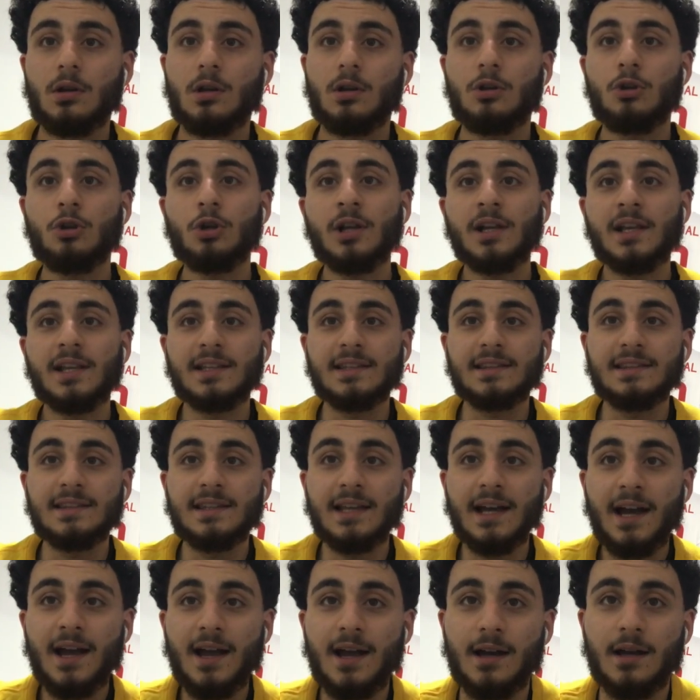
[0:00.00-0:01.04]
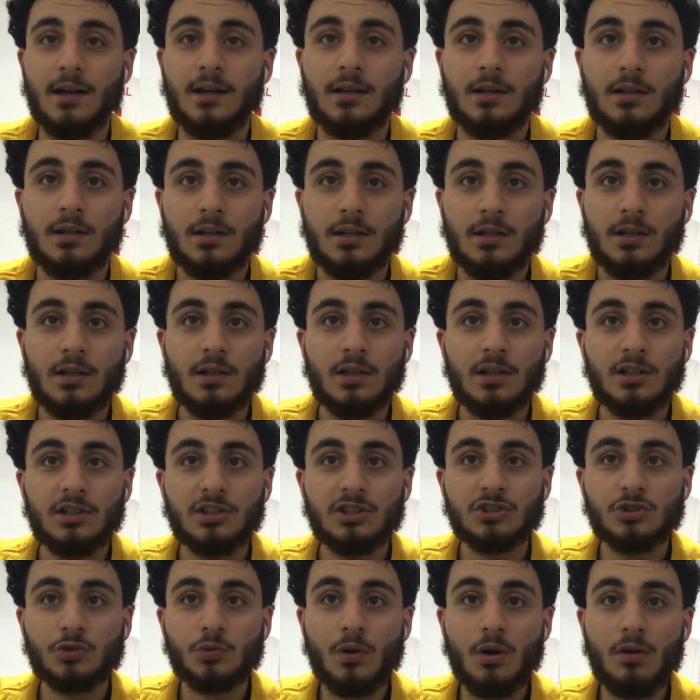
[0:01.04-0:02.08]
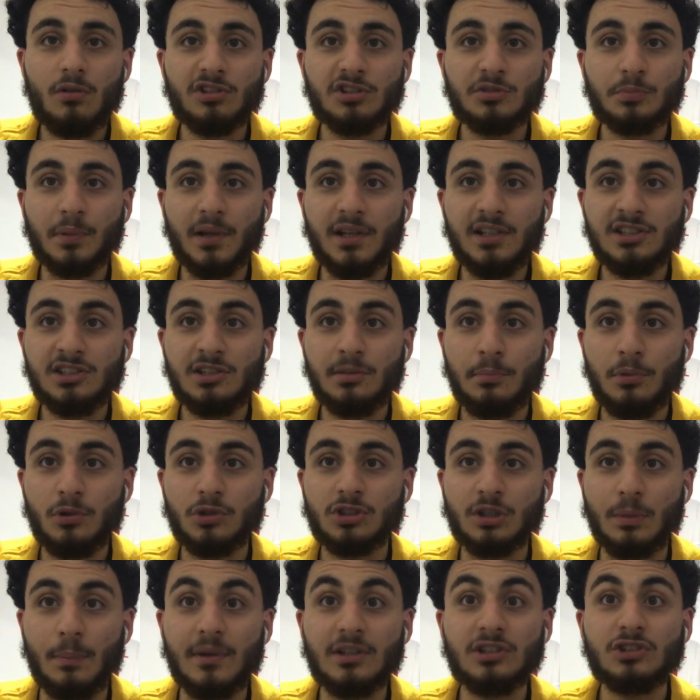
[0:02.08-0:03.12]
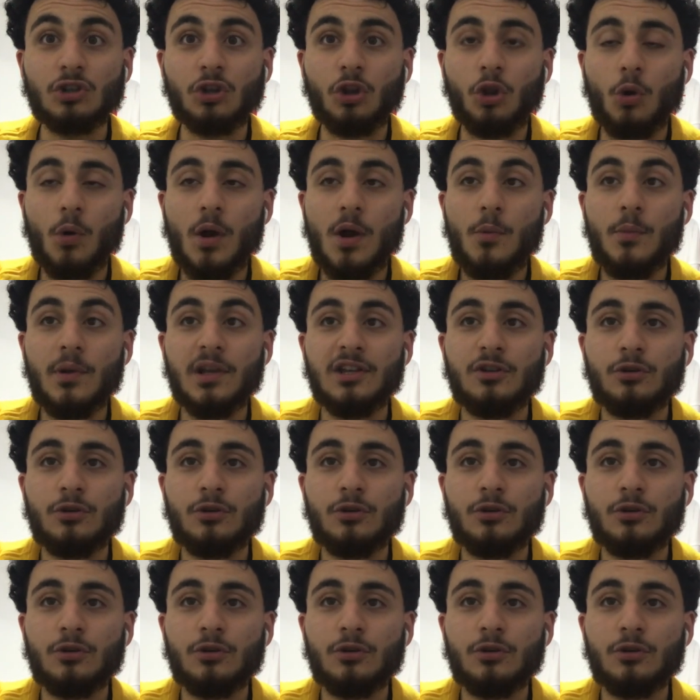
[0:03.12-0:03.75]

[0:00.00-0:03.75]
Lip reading: Look at that. Suarez plays the ball to Messi on the right wing.